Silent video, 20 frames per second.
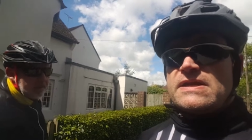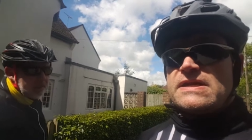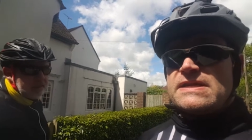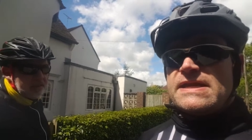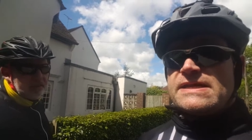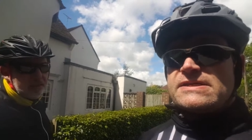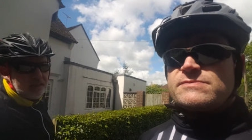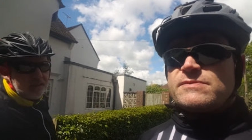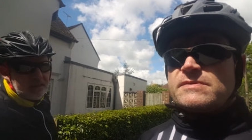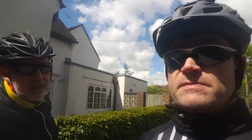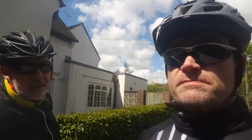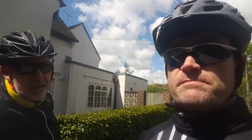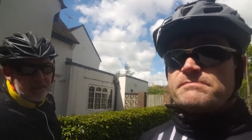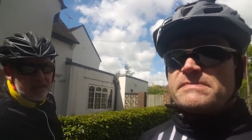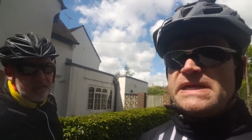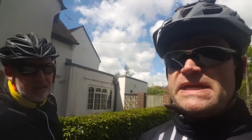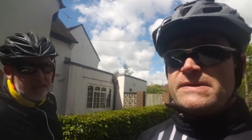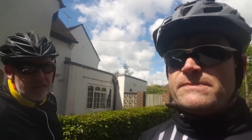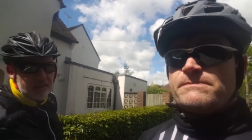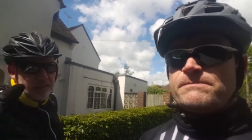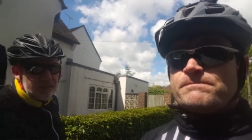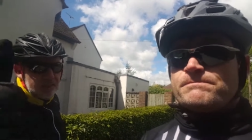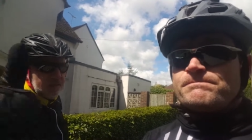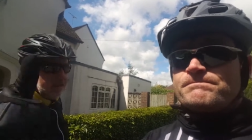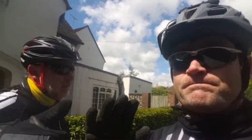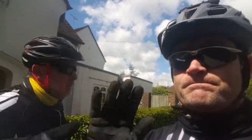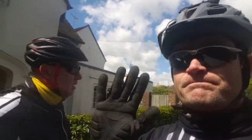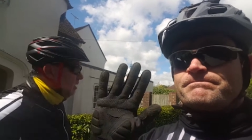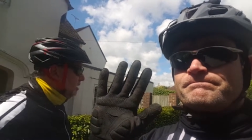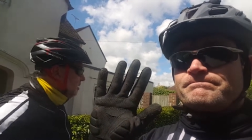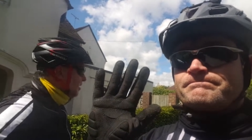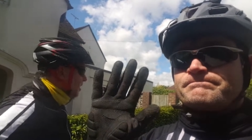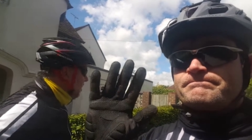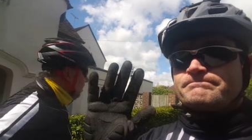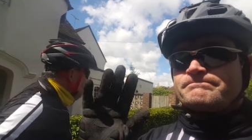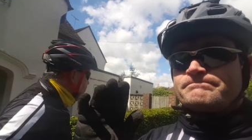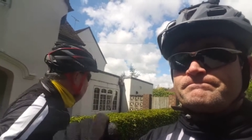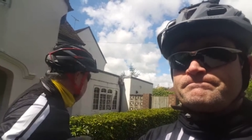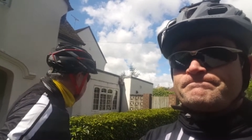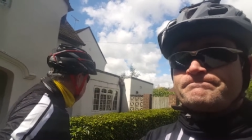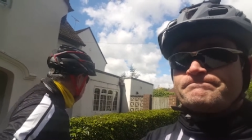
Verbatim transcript: the next one. Bye now. See ya.